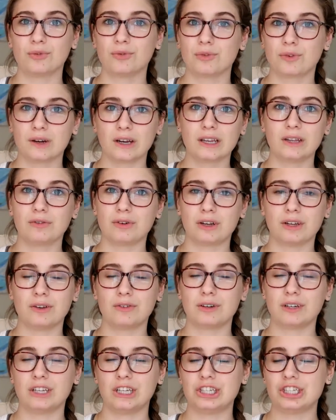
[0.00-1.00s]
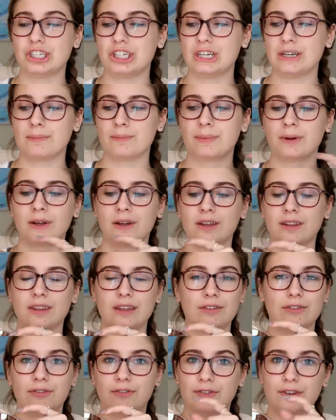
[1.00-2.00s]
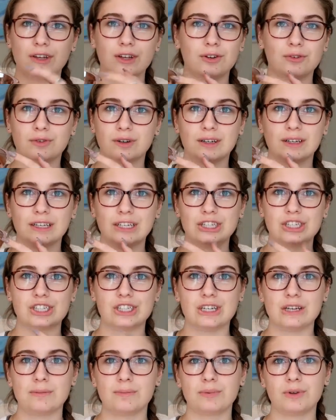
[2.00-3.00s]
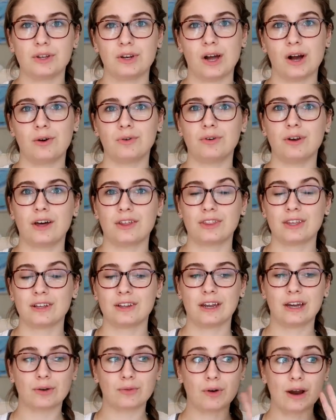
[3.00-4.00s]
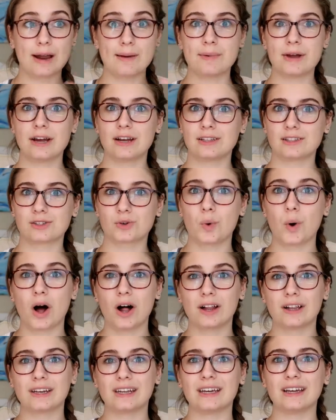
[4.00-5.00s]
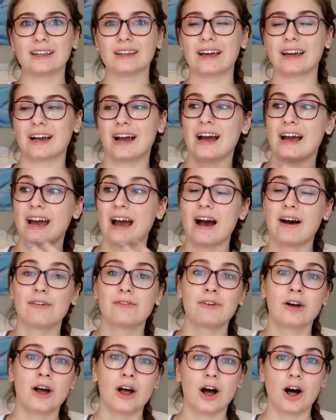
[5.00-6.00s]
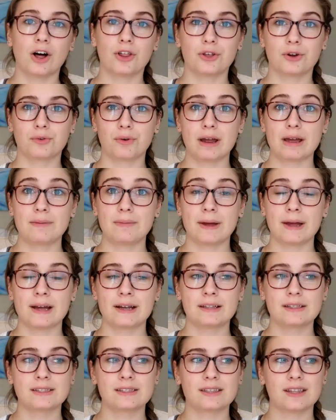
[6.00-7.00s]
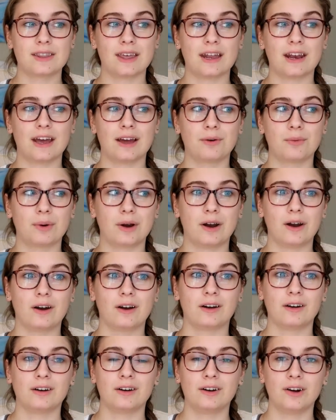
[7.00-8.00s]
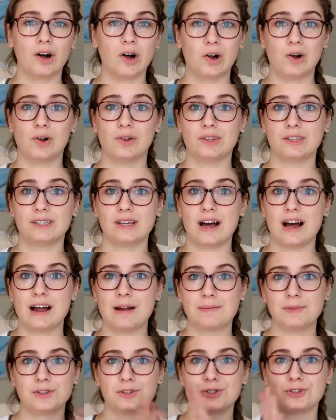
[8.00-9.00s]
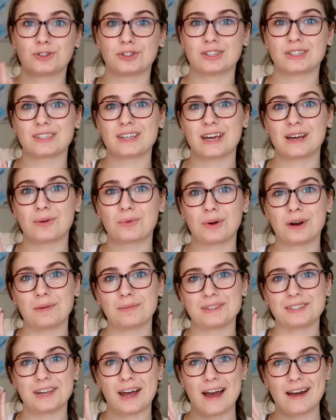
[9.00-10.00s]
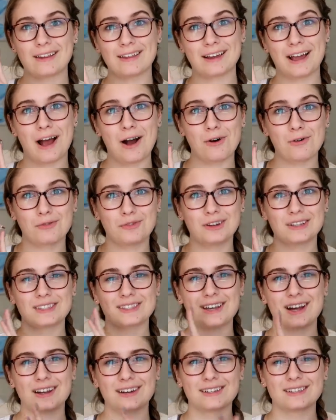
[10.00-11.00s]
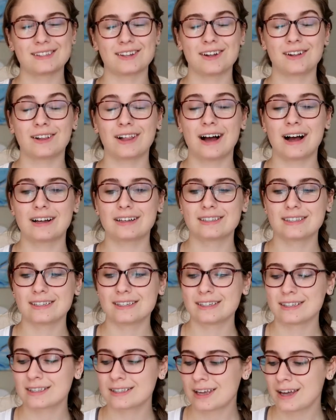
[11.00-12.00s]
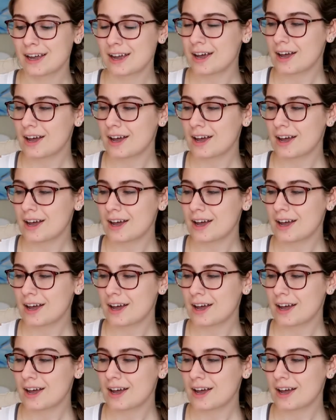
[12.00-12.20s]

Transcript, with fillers: really, really, really cheap. They feel really cheap, you know, nothing like Ray-Bans quality. Like I have other Ray-Bans that I wear all the time. These are just like when I'm styling outfits kind of sunglasses.